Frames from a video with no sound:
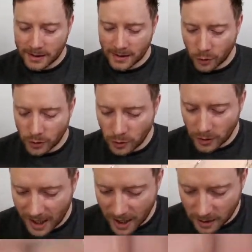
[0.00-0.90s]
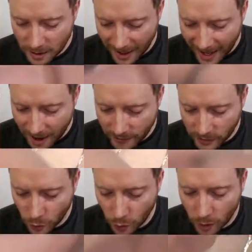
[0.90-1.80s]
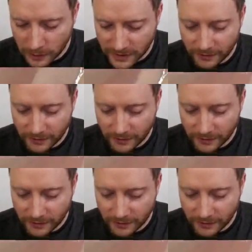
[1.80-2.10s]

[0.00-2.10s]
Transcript: So you can have your